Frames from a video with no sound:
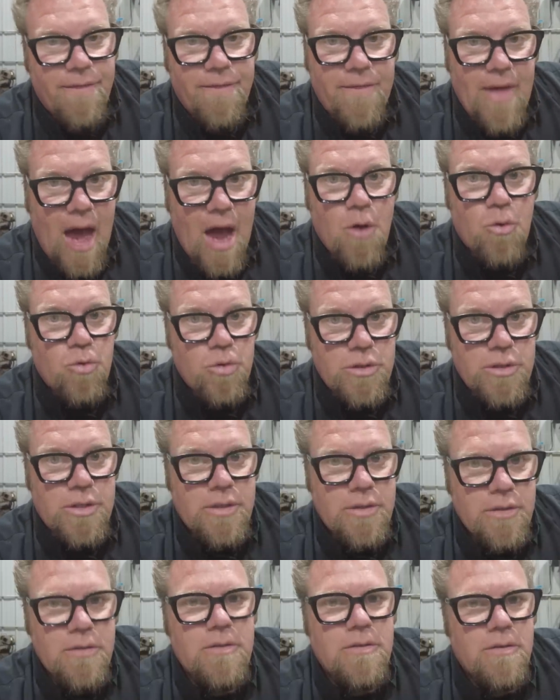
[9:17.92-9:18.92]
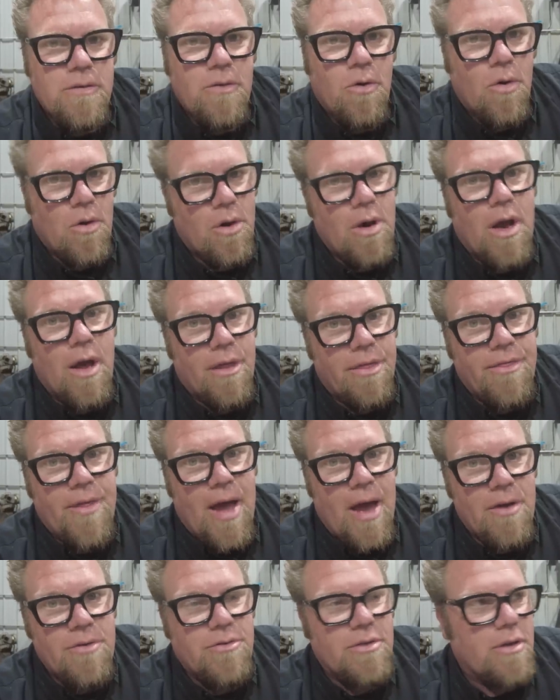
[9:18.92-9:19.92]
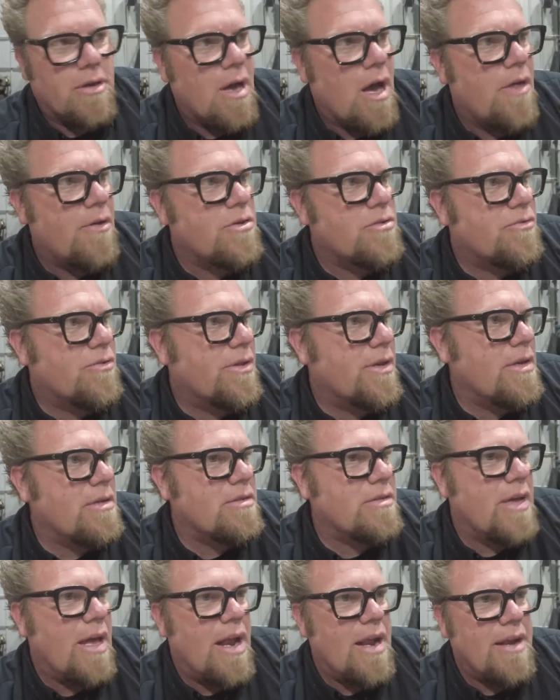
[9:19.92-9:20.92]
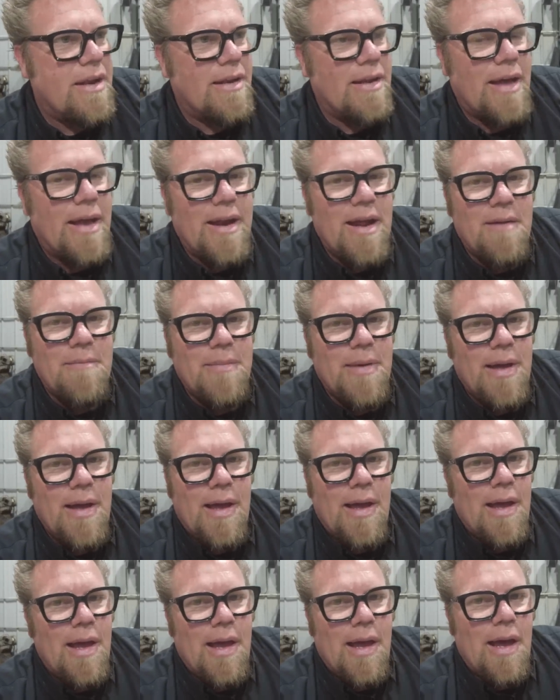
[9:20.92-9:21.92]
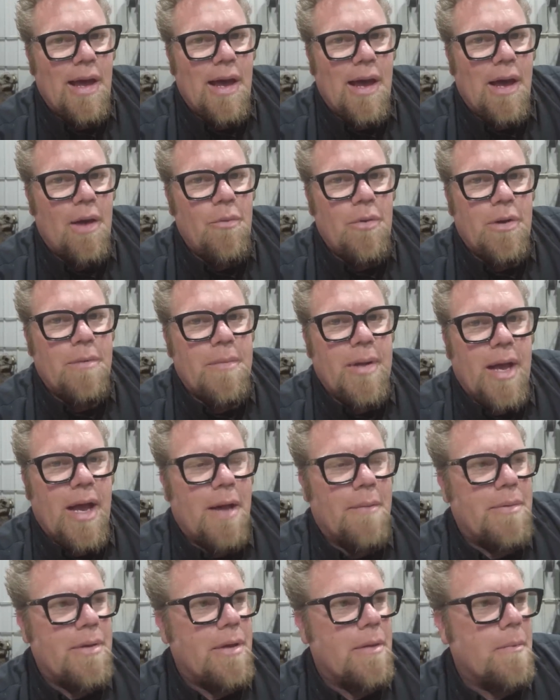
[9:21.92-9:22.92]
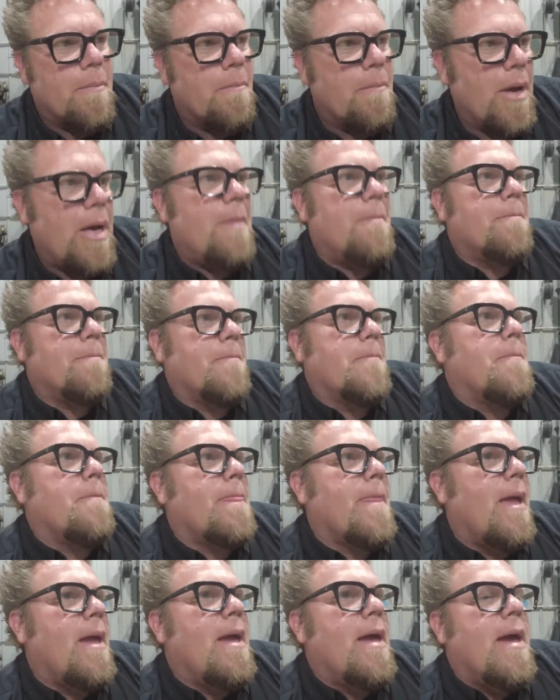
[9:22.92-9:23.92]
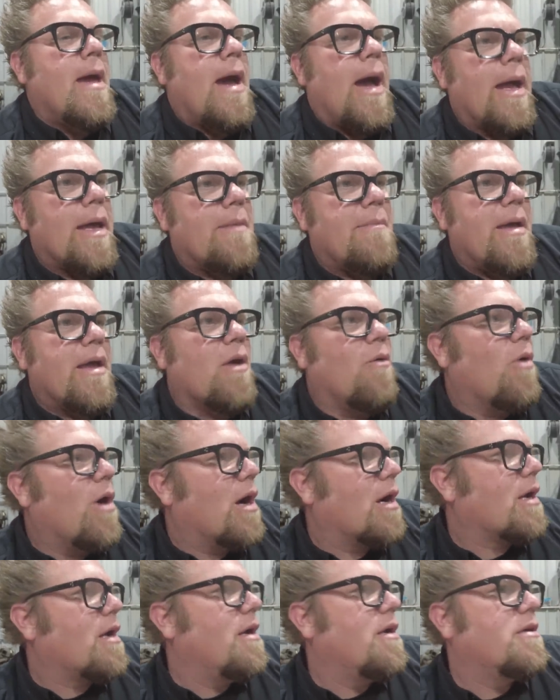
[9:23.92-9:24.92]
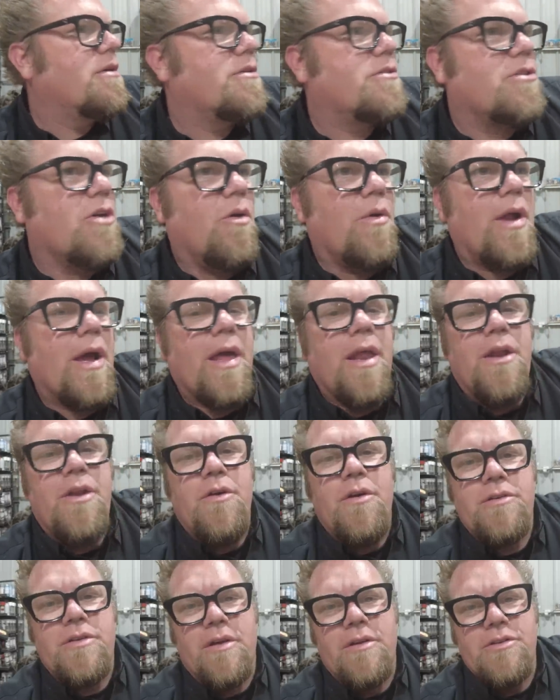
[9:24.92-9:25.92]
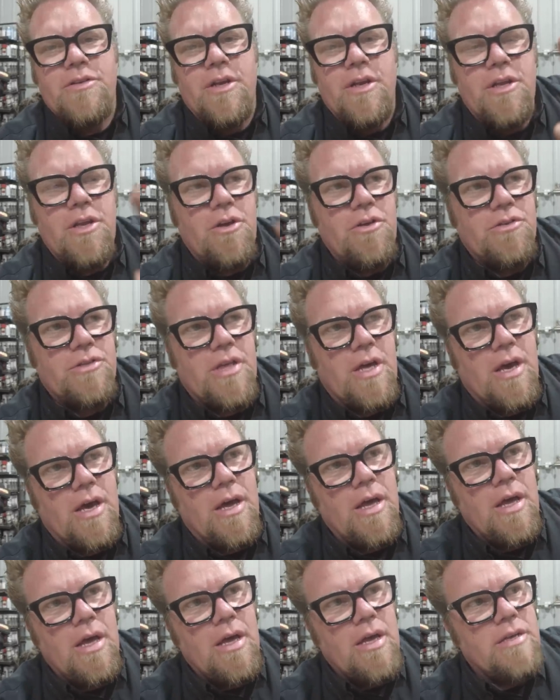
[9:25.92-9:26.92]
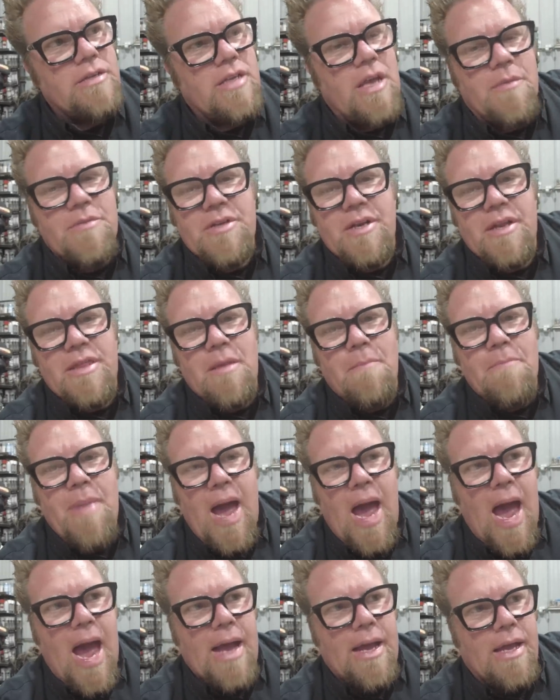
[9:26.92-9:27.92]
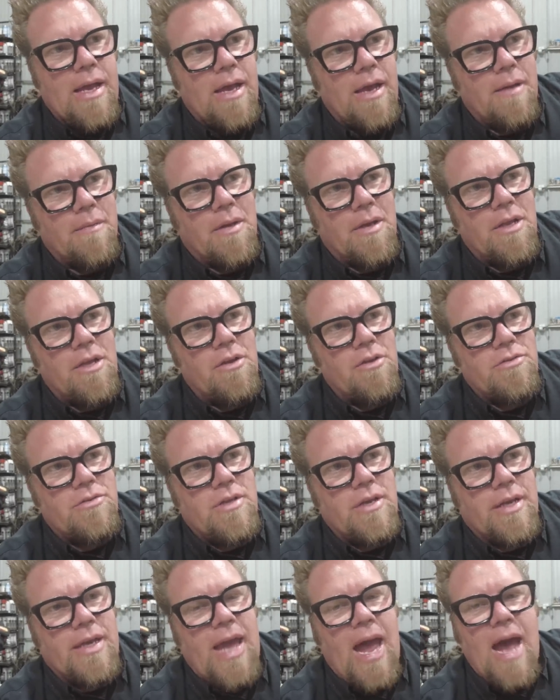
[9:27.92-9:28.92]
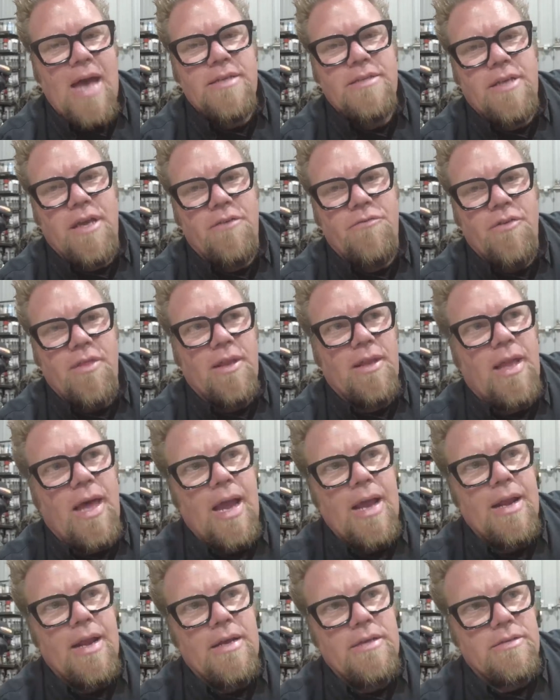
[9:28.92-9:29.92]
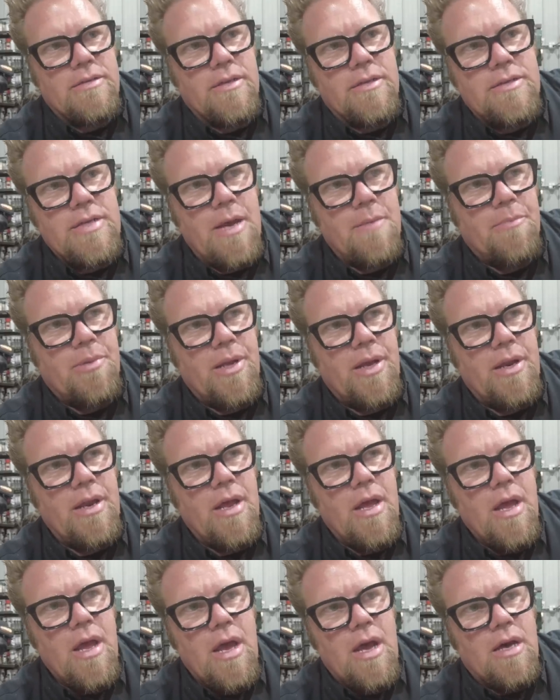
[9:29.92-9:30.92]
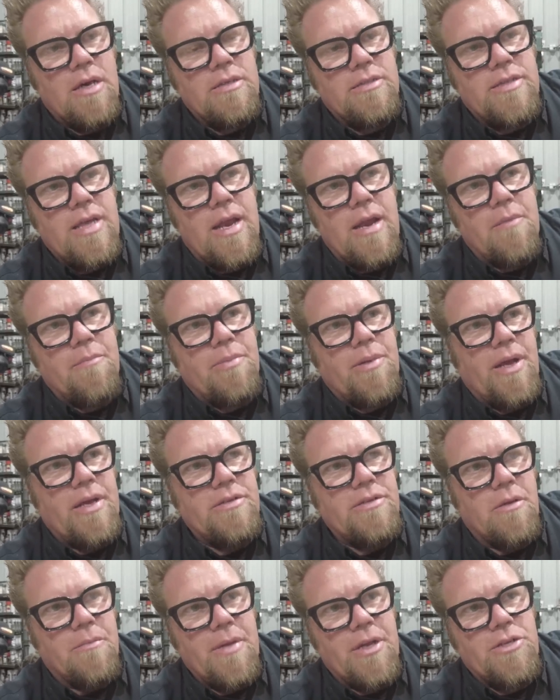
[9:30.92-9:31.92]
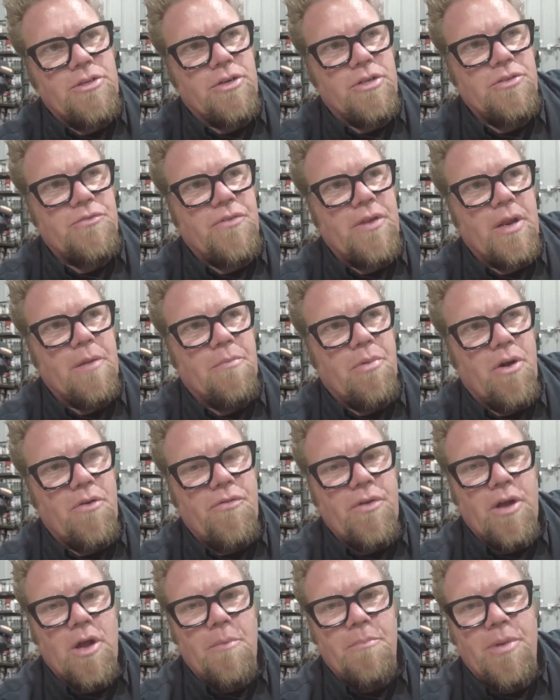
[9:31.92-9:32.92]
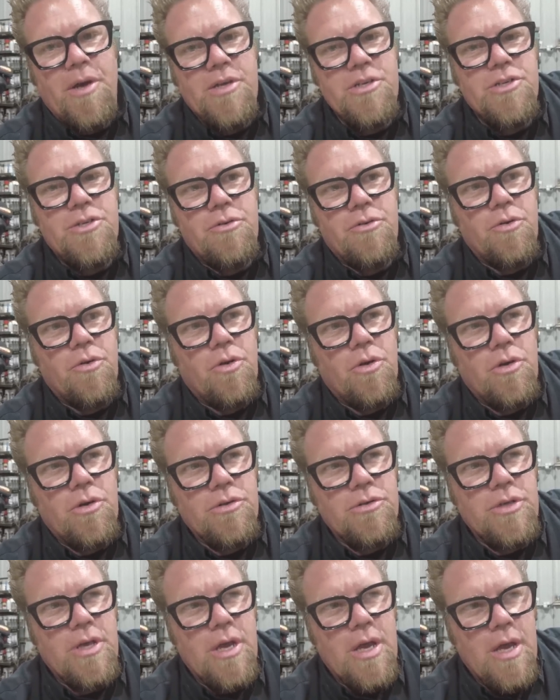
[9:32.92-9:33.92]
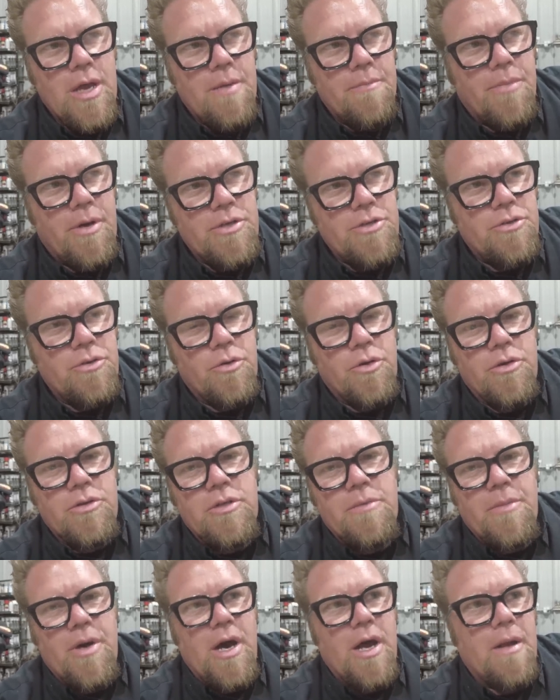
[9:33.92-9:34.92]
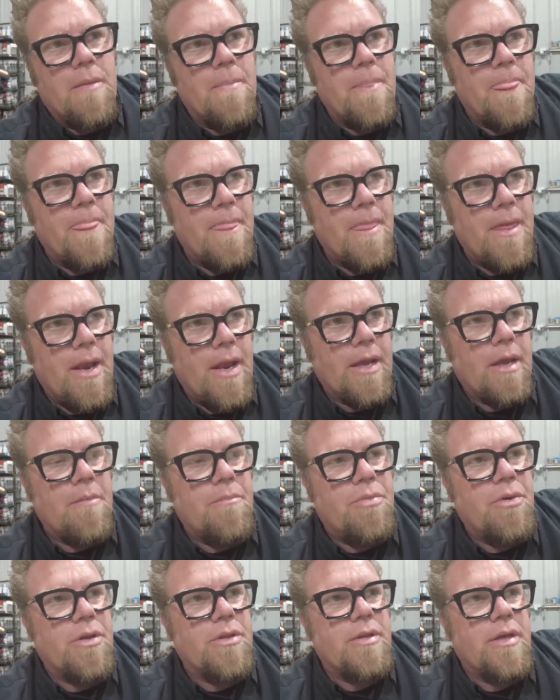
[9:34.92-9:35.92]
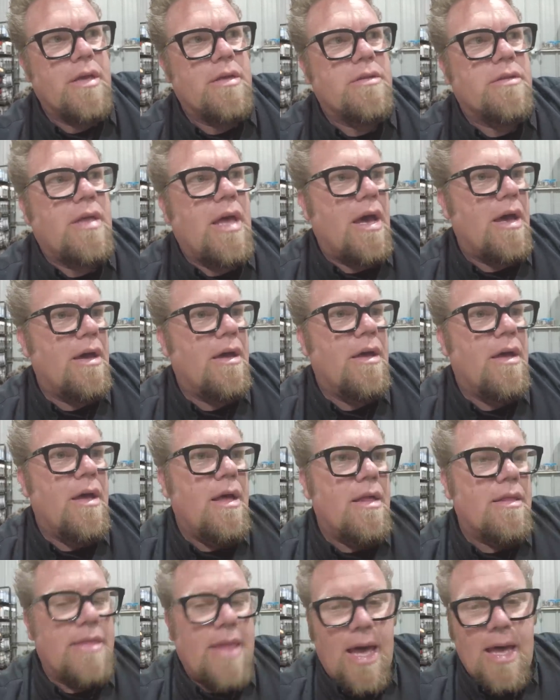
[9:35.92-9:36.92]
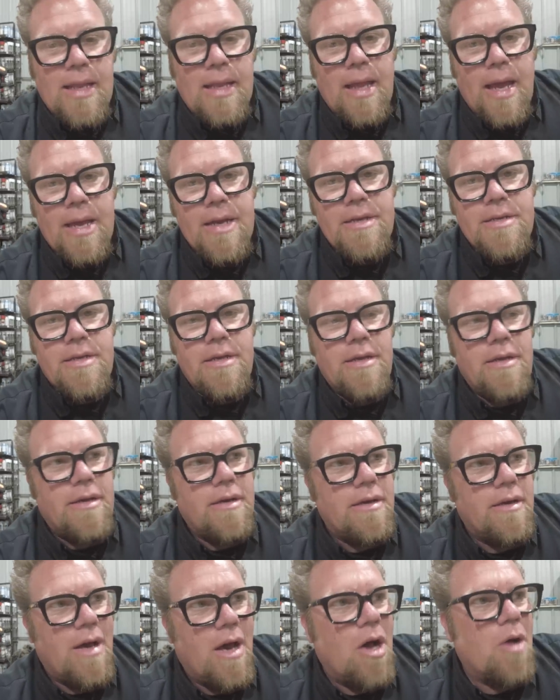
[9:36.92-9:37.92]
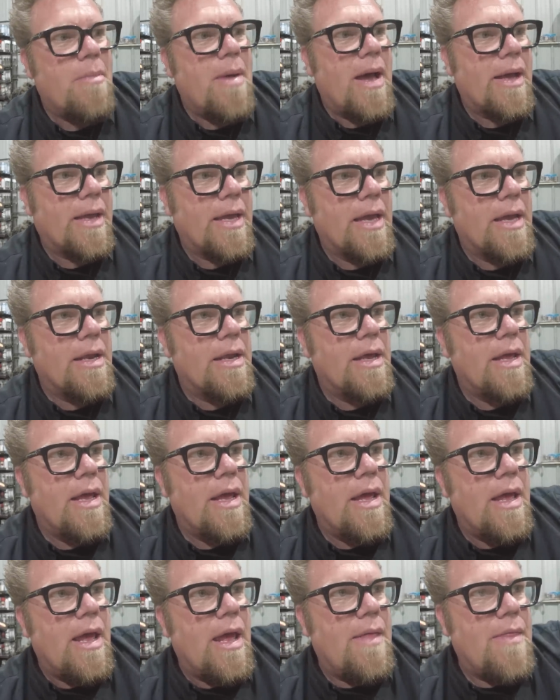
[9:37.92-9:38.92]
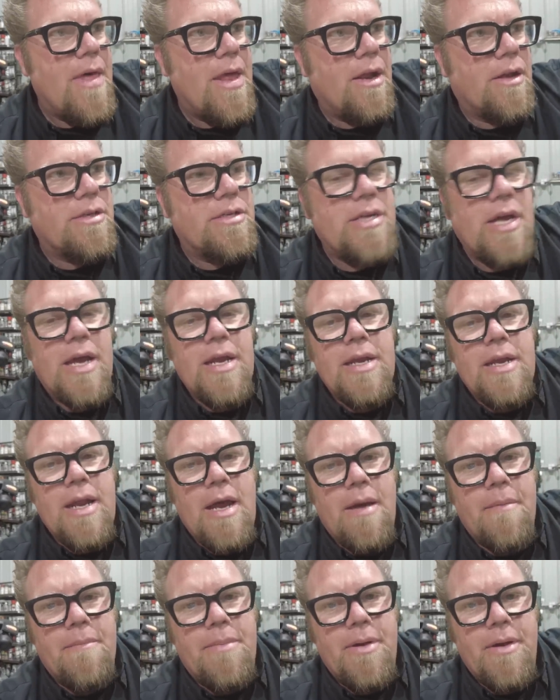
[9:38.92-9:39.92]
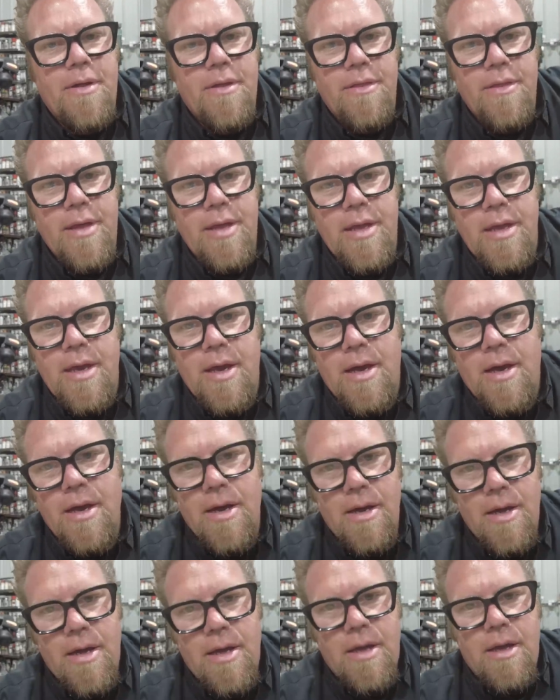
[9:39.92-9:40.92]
thousands or a thousand dollars for this and it didn't line up, I wouldn't be happy. But I can make it work. So what I'm going to do is I'm just going to use the same as I did in the back. I'm going to use the gasket for the light as the template. I'll set it in place. I'll make sure it's fitting perfect. I'll punch two new holes, punch two new holes in the bottom, and I can put the, the that light all back in, and then I'll tighten up the uh,